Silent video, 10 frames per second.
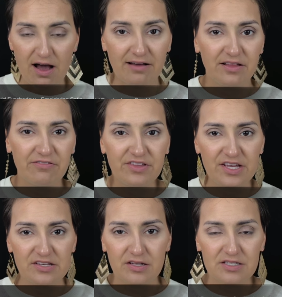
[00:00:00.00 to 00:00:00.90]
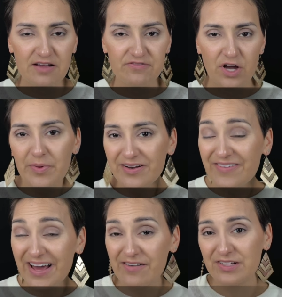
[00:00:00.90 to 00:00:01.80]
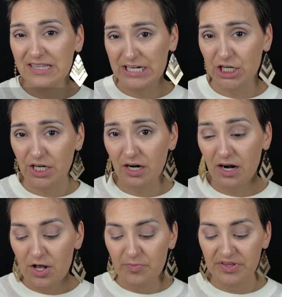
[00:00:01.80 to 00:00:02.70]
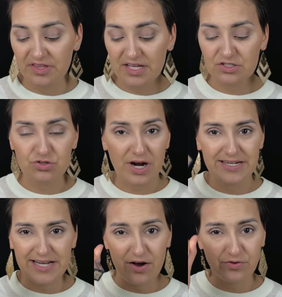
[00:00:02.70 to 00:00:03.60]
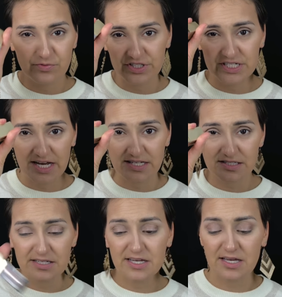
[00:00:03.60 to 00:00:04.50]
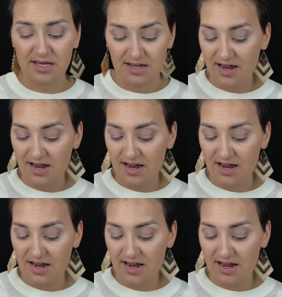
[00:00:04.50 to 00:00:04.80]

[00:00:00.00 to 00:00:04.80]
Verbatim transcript: I love these because I have not been a fan of glitter, but these dry down really nicely